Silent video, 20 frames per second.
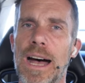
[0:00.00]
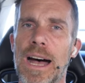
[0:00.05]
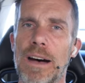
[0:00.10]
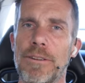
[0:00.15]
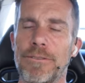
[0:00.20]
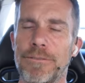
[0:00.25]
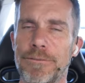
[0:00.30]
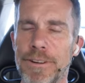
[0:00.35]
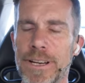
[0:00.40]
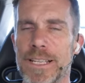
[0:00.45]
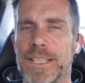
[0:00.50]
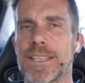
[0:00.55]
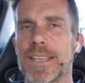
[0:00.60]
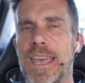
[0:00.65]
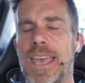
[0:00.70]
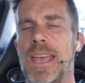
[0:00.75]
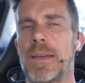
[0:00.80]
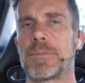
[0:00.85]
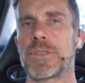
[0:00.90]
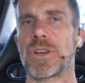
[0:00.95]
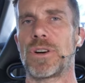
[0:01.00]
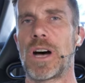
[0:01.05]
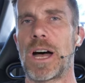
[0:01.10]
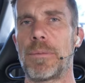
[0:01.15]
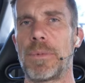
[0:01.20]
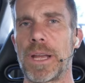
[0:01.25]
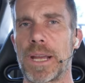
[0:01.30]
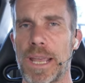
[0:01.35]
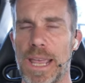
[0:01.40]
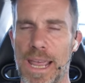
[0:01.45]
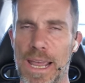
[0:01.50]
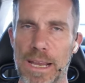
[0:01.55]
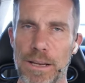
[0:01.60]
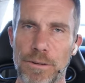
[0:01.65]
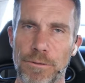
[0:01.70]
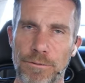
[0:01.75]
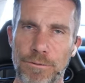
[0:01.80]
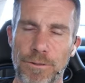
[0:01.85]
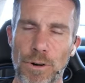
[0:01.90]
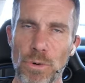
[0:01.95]
fixed cam timing and
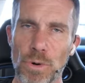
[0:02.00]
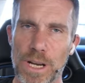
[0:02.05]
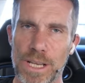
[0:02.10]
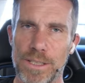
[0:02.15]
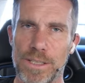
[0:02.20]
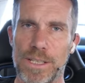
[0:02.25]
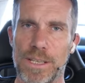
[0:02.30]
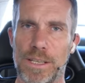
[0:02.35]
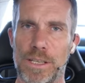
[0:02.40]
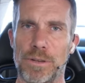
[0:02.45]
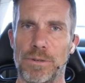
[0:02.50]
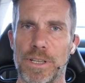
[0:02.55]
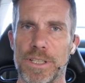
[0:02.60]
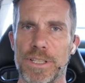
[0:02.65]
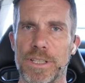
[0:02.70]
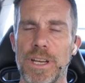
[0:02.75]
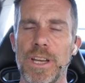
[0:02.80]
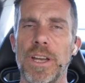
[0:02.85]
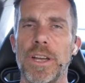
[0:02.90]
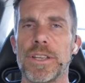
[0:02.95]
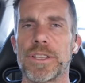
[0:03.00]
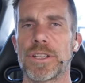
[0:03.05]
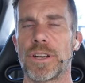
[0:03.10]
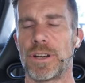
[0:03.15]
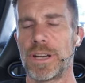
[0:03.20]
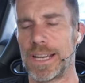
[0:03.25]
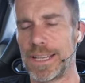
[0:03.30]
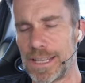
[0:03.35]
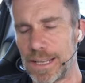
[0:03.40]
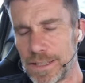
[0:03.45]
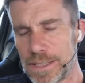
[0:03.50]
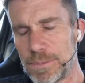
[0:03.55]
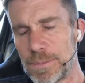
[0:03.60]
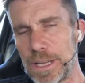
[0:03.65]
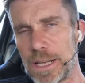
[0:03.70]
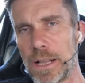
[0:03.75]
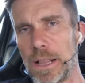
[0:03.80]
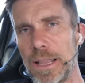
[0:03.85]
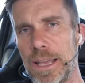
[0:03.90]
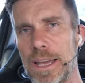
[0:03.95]
full continuous. So again, to be
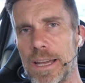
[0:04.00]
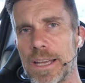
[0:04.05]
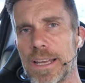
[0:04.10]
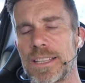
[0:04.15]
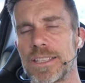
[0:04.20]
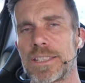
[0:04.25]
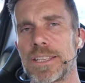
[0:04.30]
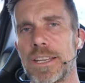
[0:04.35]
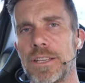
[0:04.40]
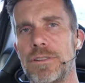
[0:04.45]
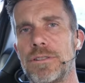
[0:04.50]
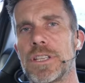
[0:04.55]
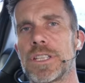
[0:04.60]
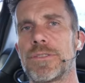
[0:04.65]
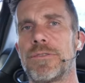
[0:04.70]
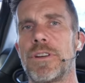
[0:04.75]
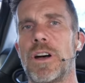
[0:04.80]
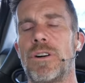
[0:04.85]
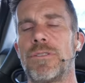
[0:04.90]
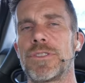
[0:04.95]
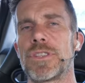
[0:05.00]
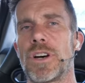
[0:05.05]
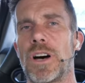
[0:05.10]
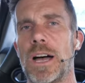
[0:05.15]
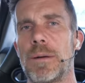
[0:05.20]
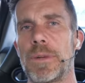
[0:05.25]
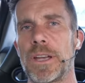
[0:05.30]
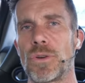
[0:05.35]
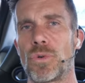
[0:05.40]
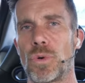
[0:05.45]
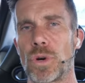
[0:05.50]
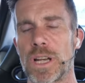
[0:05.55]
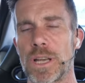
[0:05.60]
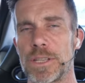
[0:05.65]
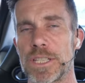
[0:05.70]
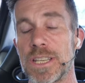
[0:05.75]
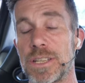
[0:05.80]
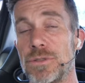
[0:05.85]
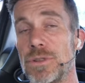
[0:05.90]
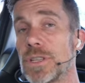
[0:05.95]
clear, continuous valve timing, or
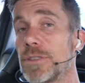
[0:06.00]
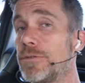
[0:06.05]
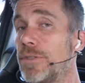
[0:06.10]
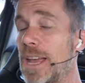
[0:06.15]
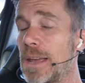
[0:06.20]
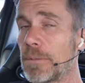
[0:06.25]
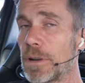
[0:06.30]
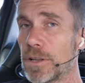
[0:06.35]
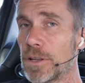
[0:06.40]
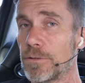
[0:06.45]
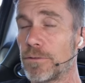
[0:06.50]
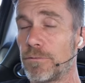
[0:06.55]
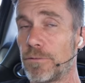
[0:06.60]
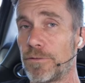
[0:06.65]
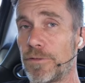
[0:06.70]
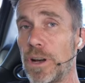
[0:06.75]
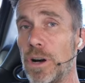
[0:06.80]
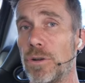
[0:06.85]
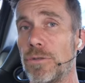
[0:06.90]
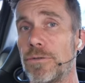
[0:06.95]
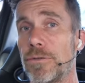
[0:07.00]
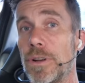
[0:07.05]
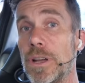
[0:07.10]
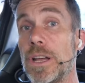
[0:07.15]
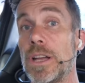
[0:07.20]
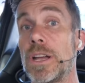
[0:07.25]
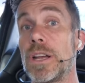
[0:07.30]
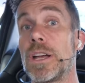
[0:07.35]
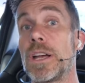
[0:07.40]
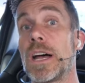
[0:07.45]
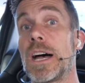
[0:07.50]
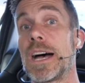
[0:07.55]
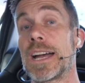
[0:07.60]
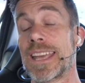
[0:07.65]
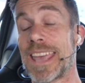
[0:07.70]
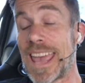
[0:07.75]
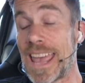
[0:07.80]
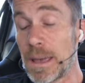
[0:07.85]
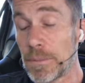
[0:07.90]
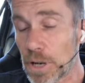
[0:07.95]
continuous valve
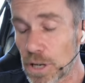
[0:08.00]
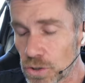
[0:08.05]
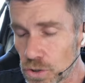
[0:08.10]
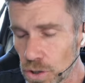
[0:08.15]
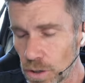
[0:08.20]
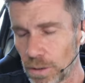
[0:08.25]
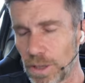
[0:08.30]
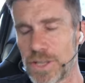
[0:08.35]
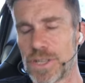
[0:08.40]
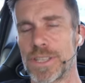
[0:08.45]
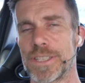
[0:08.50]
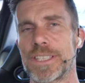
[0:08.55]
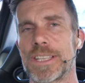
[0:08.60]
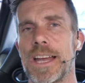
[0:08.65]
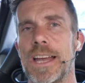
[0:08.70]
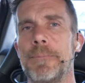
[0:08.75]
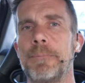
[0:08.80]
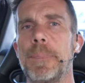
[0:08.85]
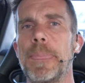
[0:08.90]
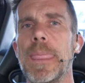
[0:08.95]
cam control, I should say,